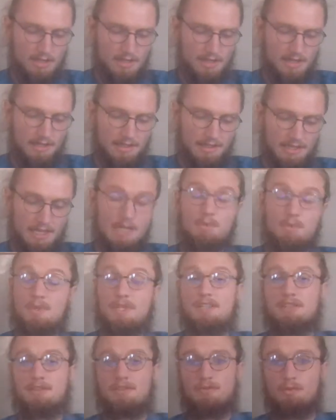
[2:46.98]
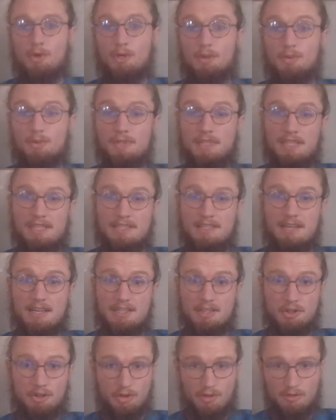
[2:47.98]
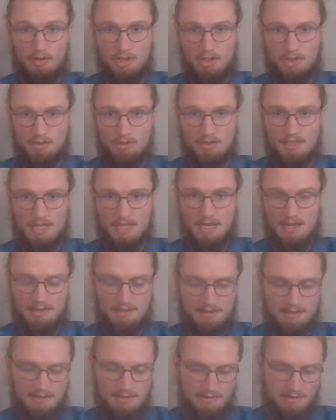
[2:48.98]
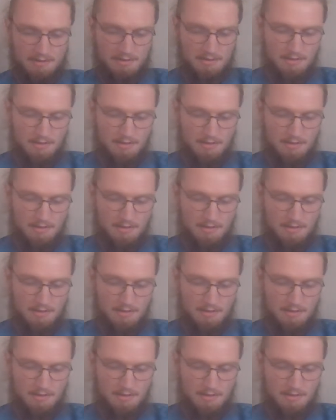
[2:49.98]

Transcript: Again, we need to frequently assess the neurological status